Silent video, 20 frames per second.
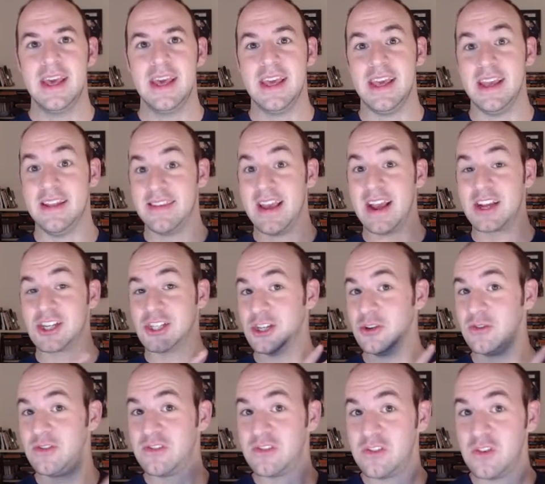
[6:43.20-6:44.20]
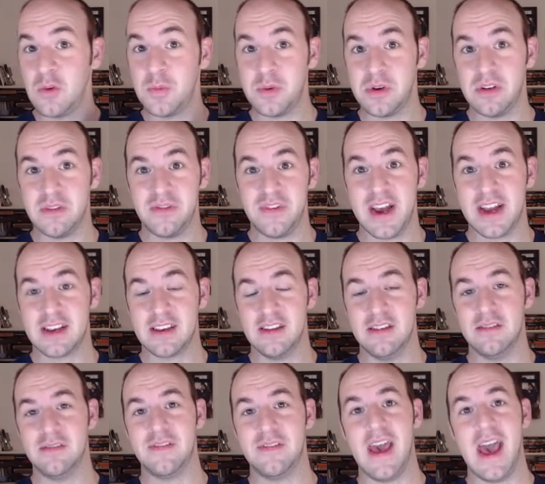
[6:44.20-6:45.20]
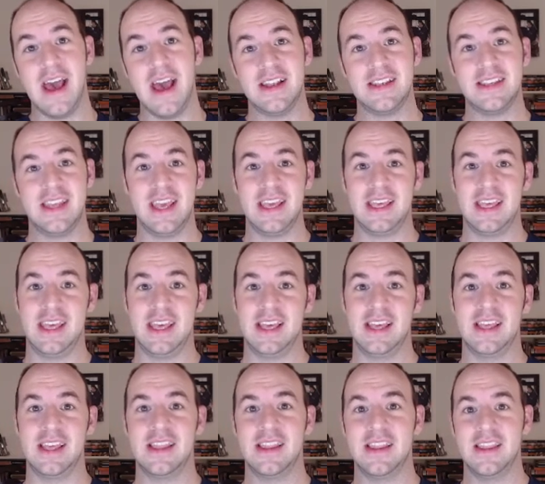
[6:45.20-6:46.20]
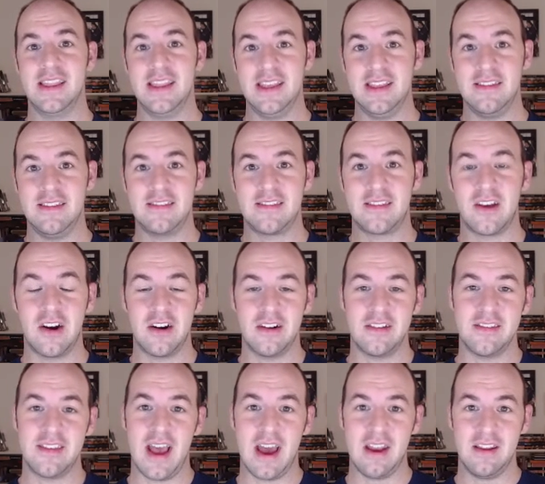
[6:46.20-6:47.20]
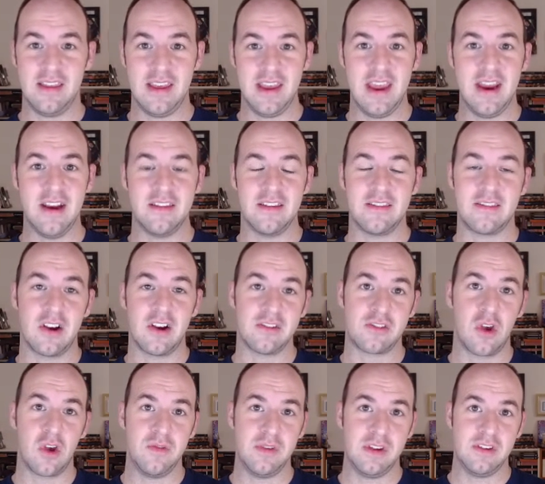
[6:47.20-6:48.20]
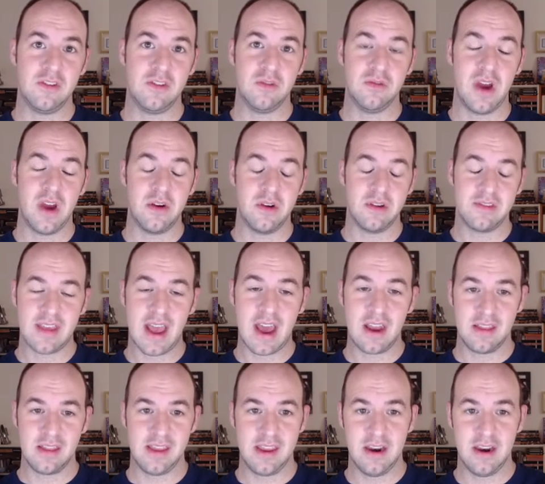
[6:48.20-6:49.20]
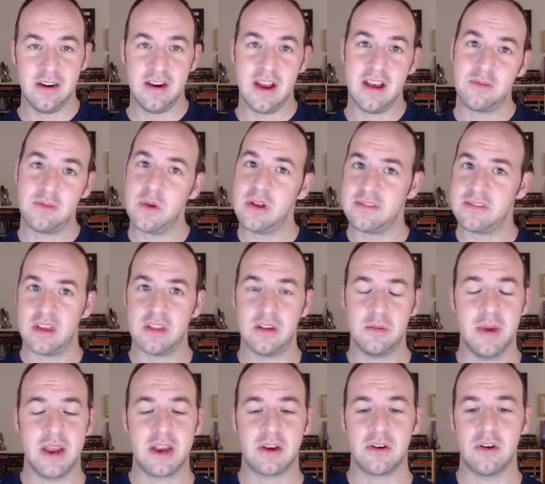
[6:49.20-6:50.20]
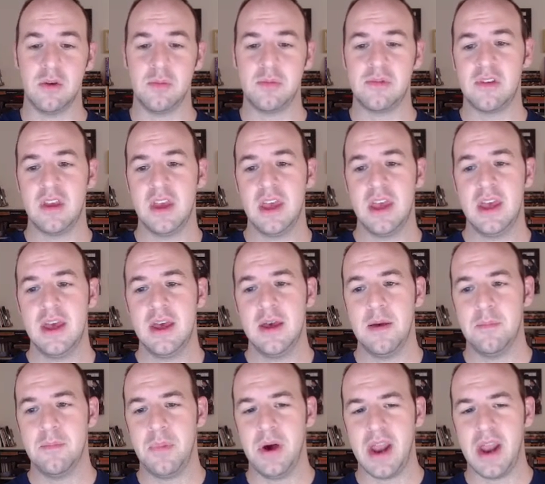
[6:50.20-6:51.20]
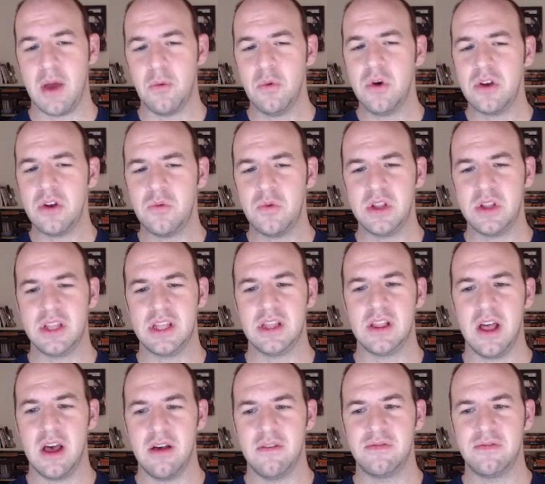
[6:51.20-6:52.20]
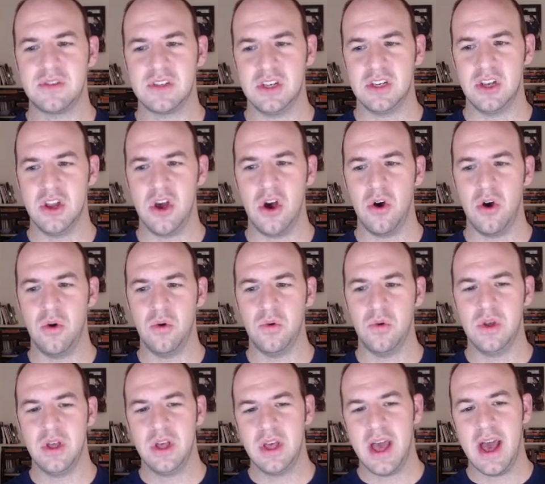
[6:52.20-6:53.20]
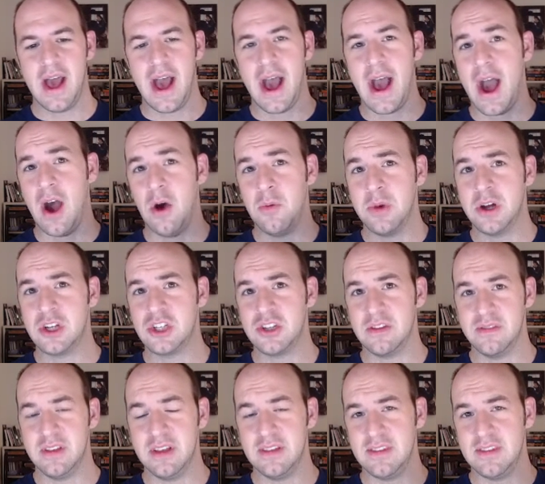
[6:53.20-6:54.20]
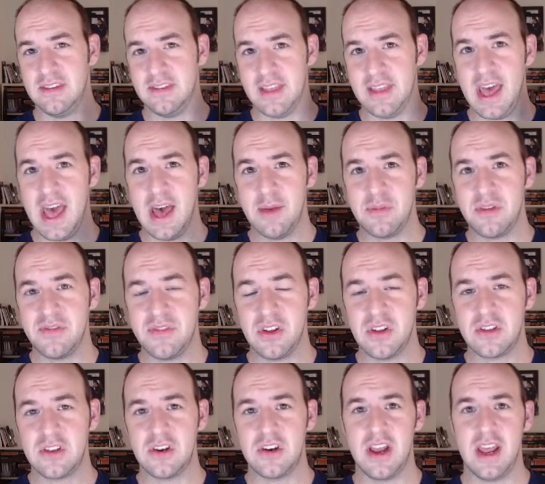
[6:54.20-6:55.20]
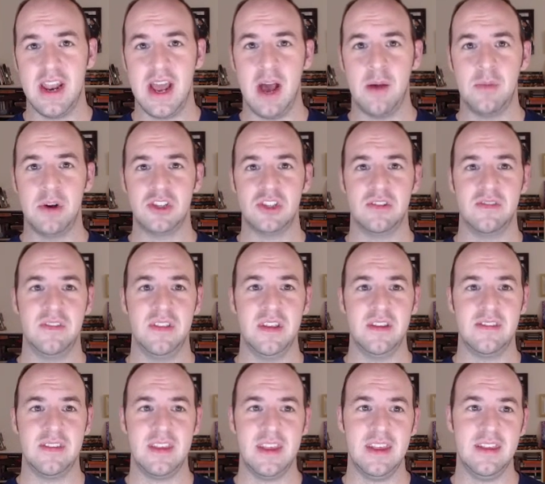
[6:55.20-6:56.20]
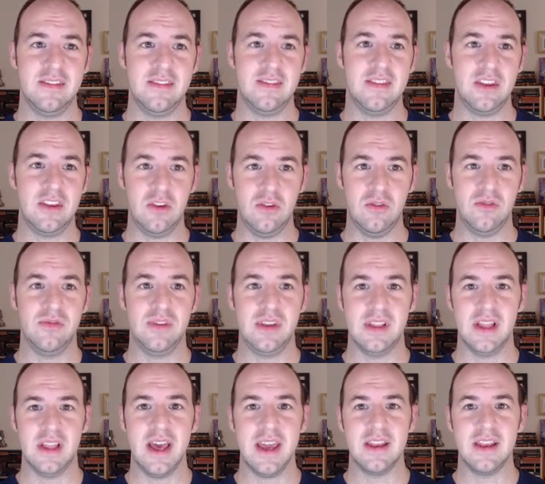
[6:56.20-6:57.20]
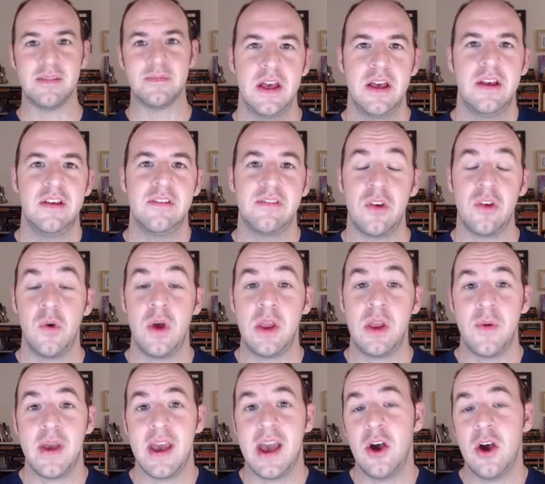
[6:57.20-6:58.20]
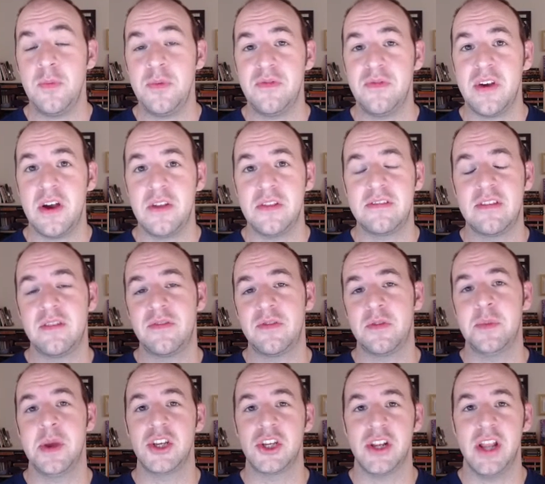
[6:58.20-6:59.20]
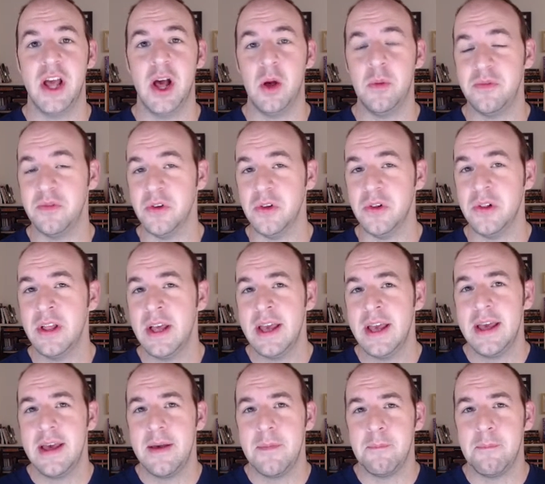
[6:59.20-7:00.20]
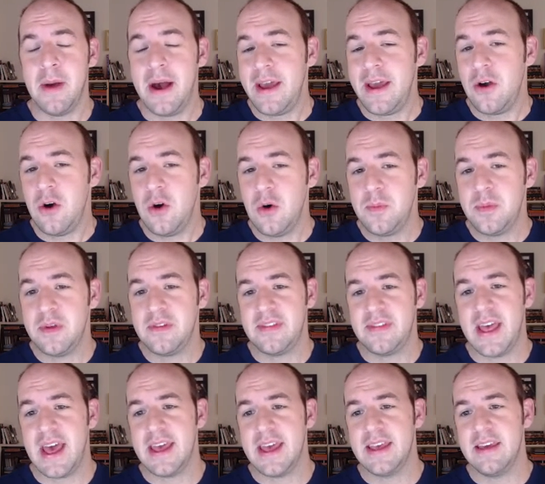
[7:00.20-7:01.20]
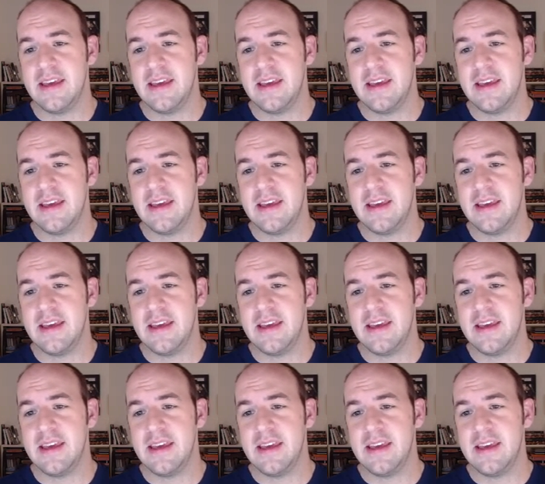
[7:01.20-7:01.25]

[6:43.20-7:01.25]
it's actually super effective at taking the SARS out of the air, the SARS-CoV-2 virus out of the air, as well as other microbes. But I would really love to know how much of this is the HEPA filter and how much of this is the UV light. So anyway, I hope you found this information helpful. My hope is that